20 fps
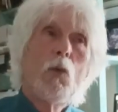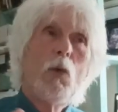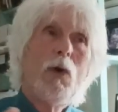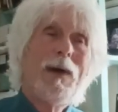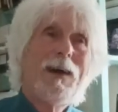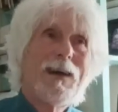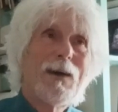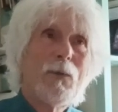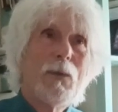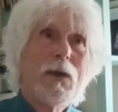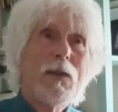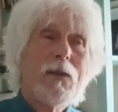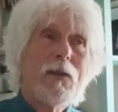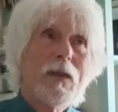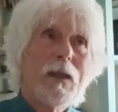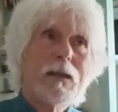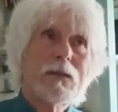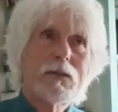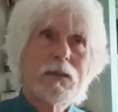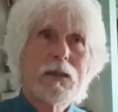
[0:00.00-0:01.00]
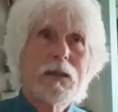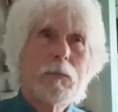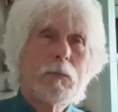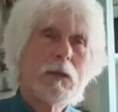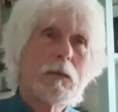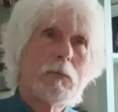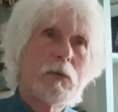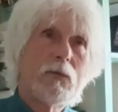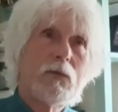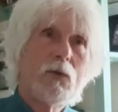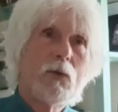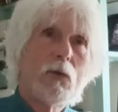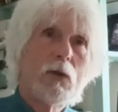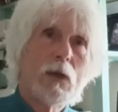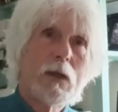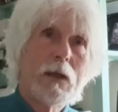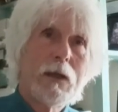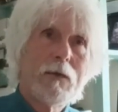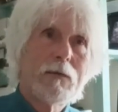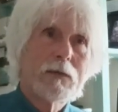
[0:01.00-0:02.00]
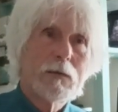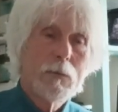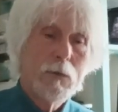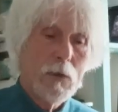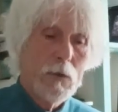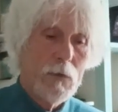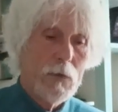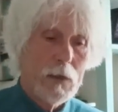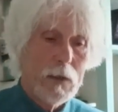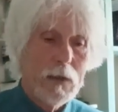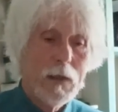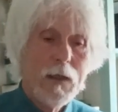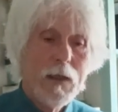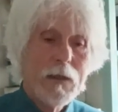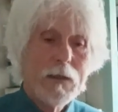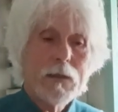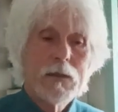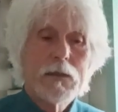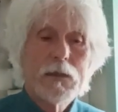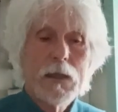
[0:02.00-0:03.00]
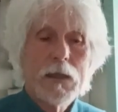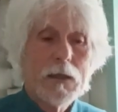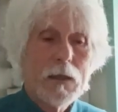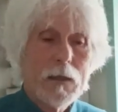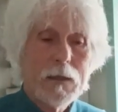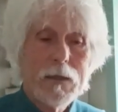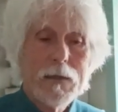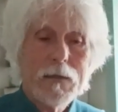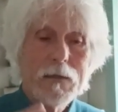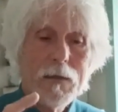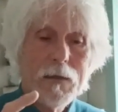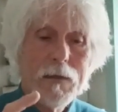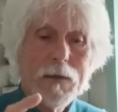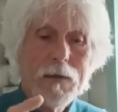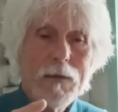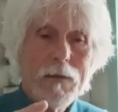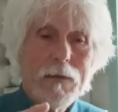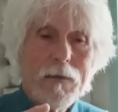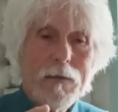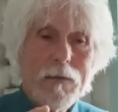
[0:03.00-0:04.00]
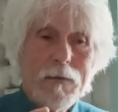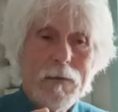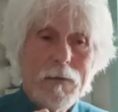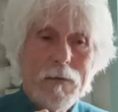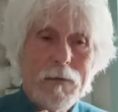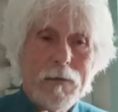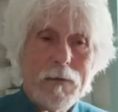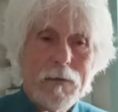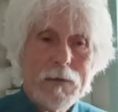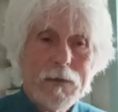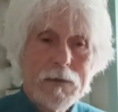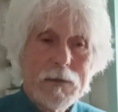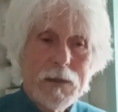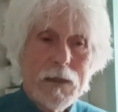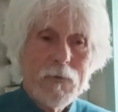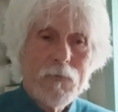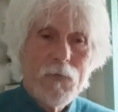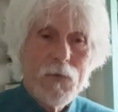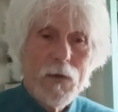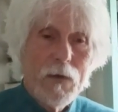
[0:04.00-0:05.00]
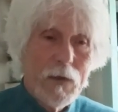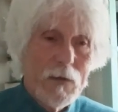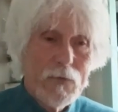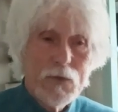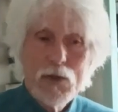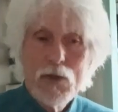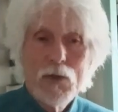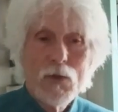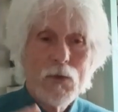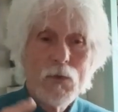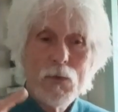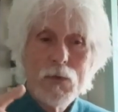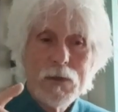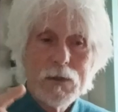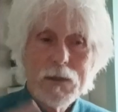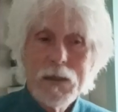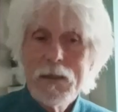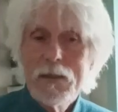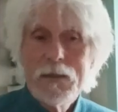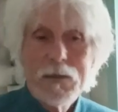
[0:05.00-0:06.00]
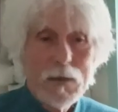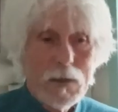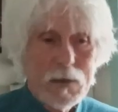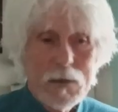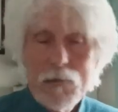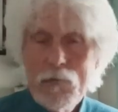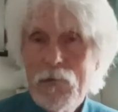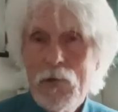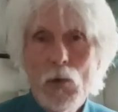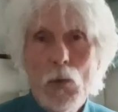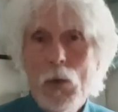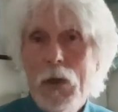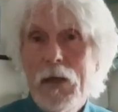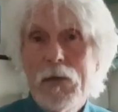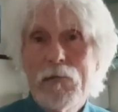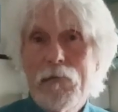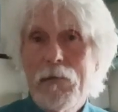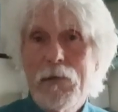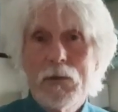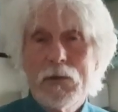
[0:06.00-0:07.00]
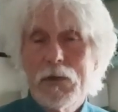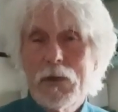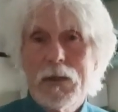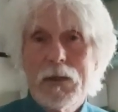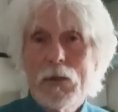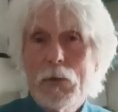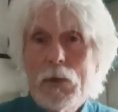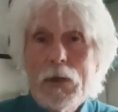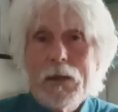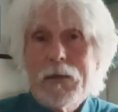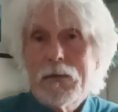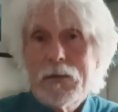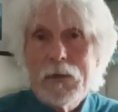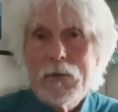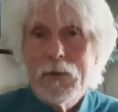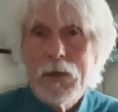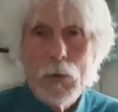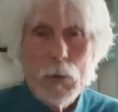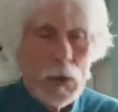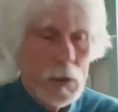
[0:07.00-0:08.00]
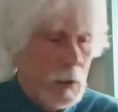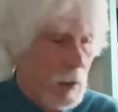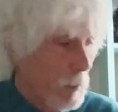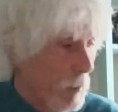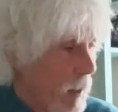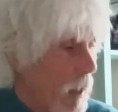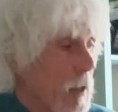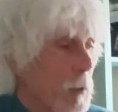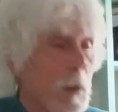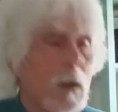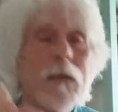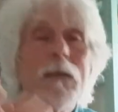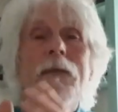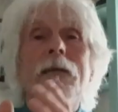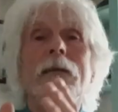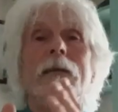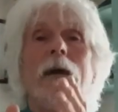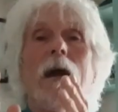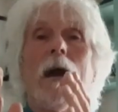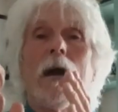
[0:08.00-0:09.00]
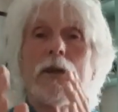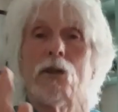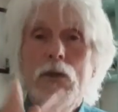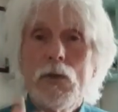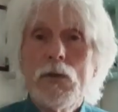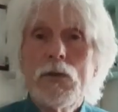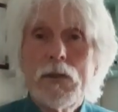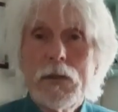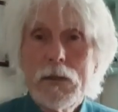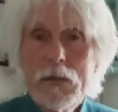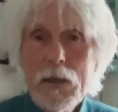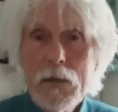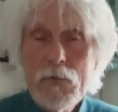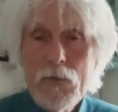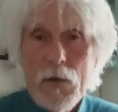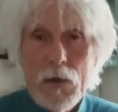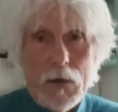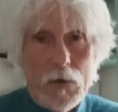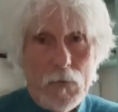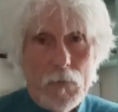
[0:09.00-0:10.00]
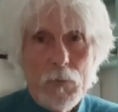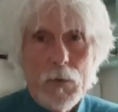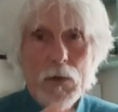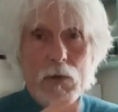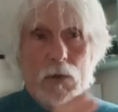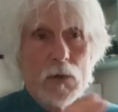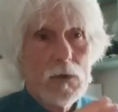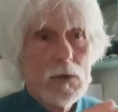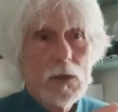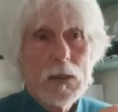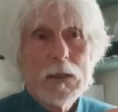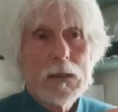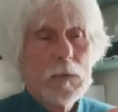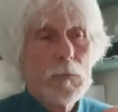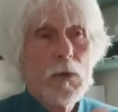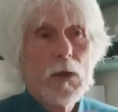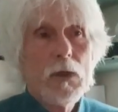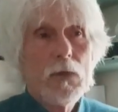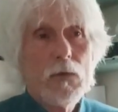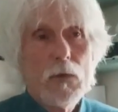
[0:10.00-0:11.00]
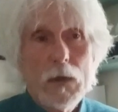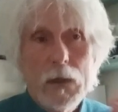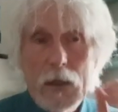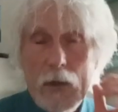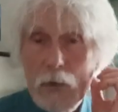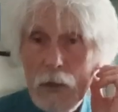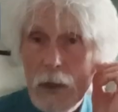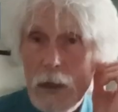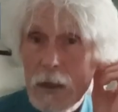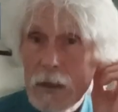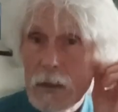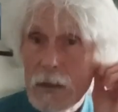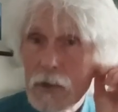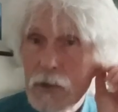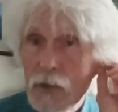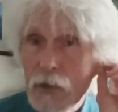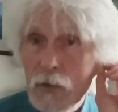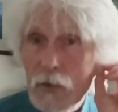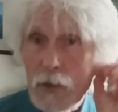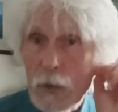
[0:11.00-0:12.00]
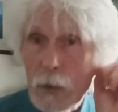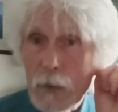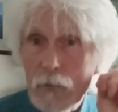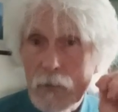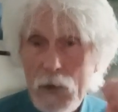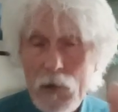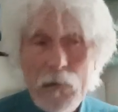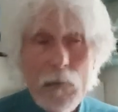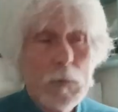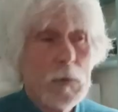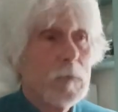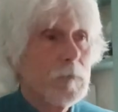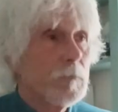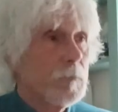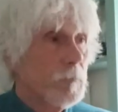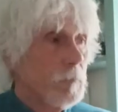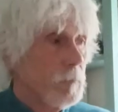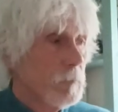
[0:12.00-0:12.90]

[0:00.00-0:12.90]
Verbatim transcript: Whether that's going to be before the announcement of the, the Z8 the Z5-2, the Z6-3 or whatever else they're going to announce, I've no idea. But anyway, I use the Z5 because it's perfectly okay in a studio environment.